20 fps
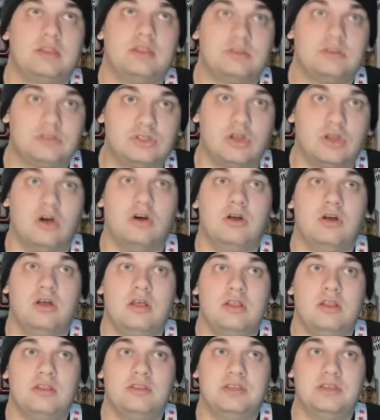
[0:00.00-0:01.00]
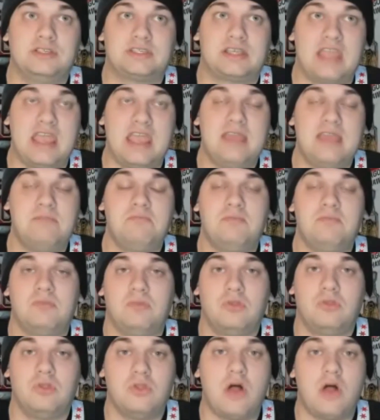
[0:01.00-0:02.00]
So this game
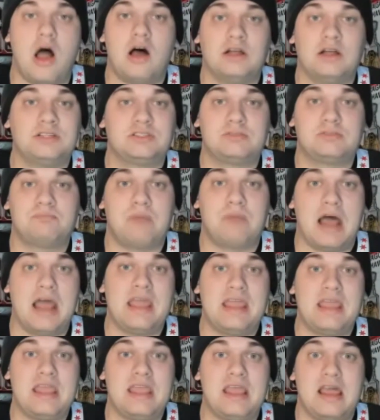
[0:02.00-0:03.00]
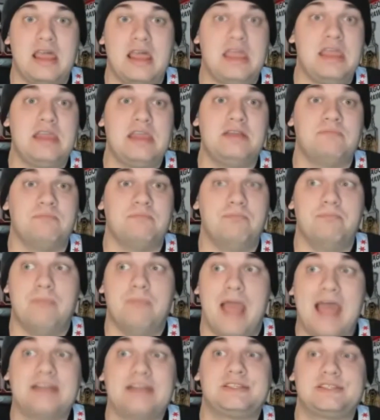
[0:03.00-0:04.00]
lost by a
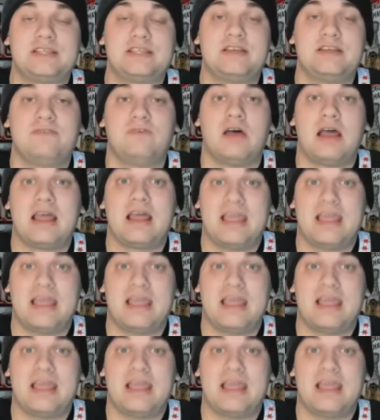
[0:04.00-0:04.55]
massive